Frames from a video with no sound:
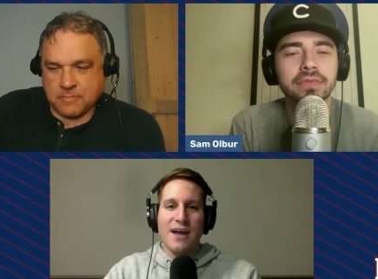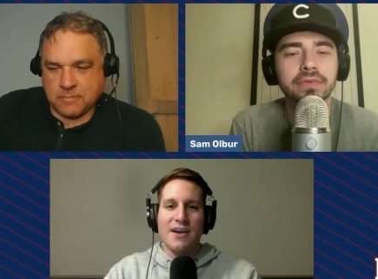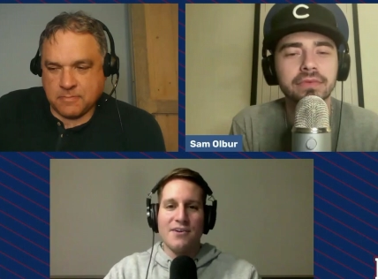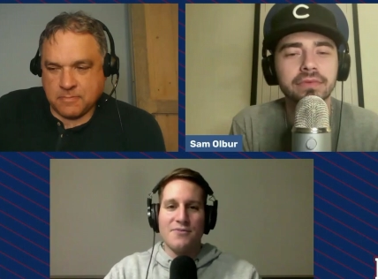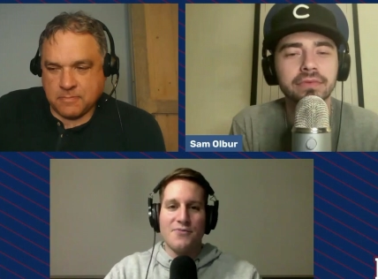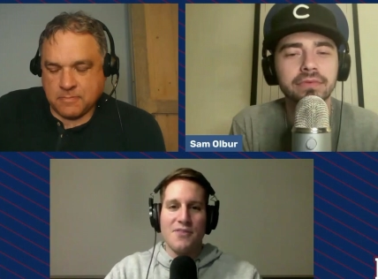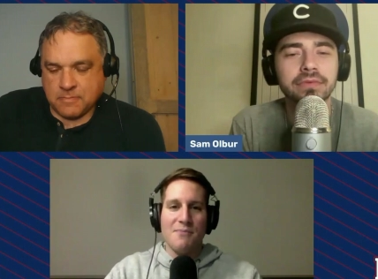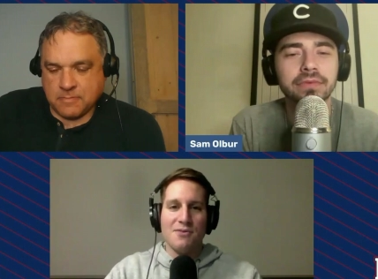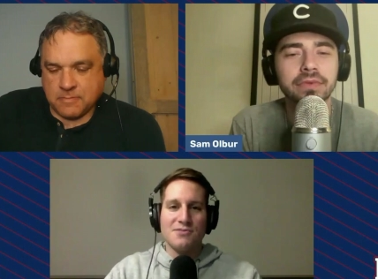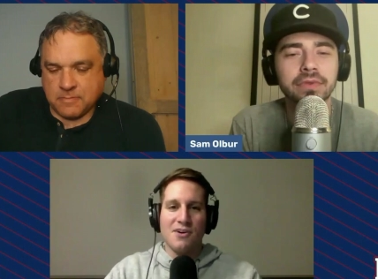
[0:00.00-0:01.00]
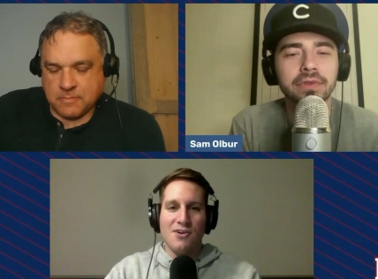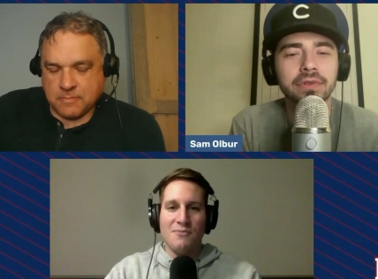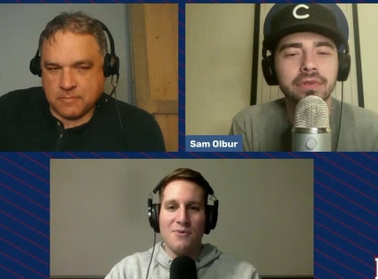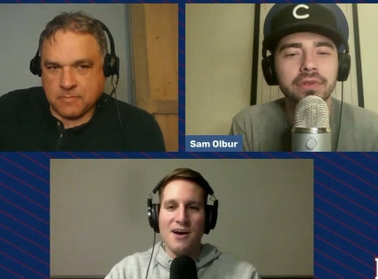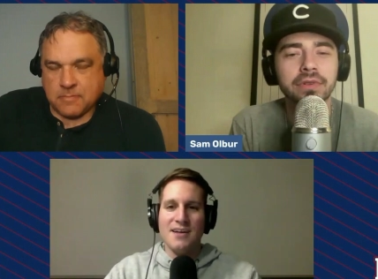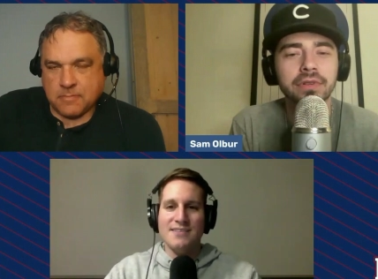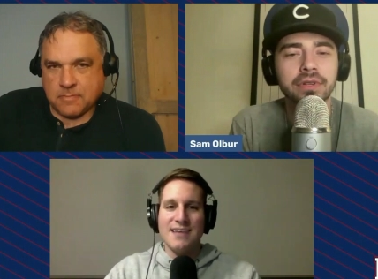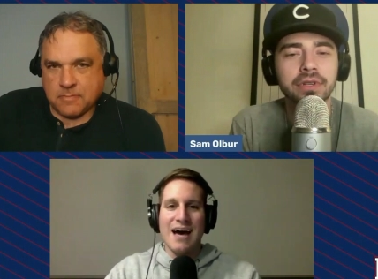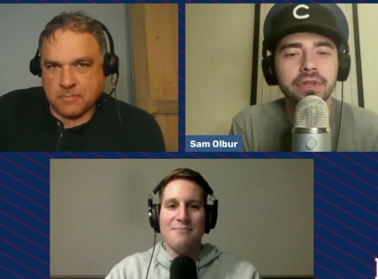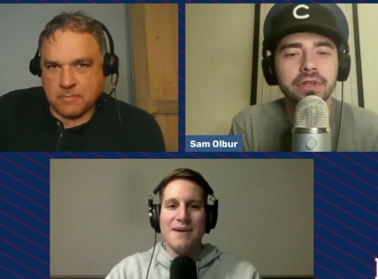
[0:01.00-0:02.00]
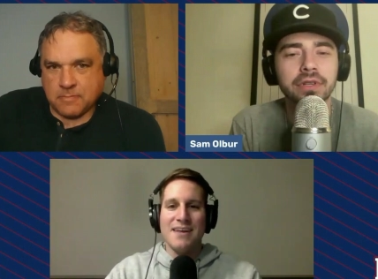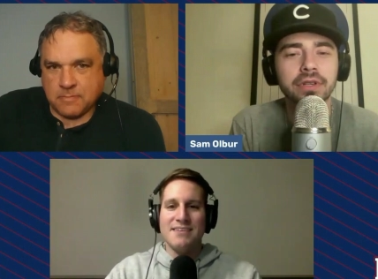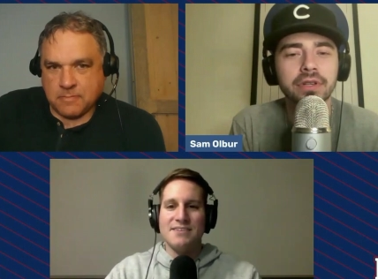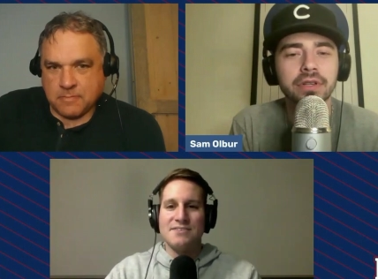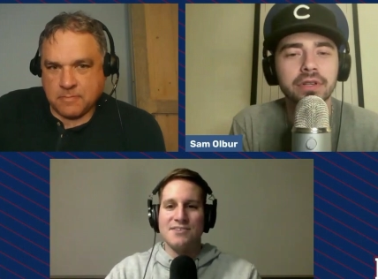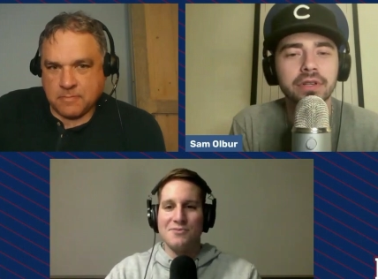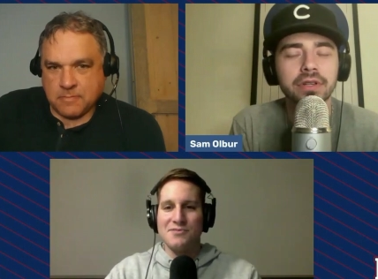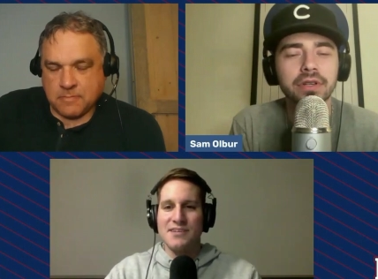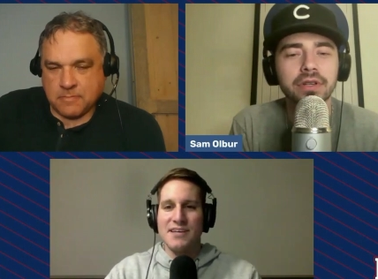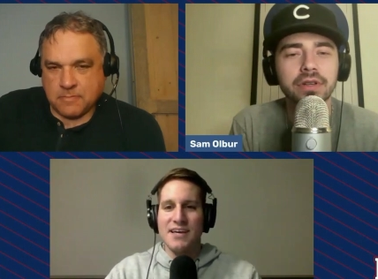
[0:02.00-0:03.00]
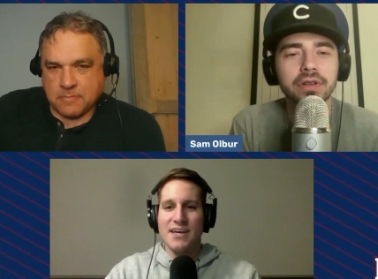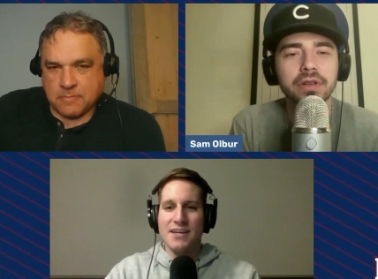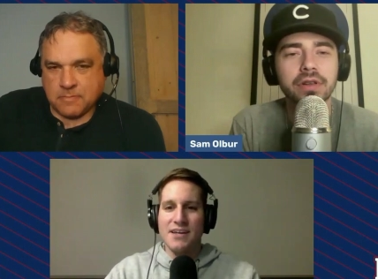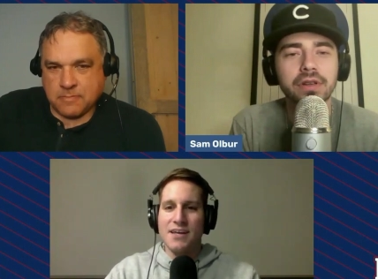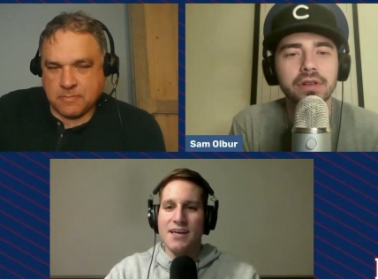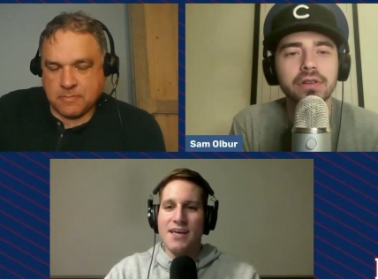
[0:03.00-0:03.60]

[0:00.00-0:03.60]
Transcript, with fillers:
Speaker 1: record for the most home runs. How many did Sosa hit?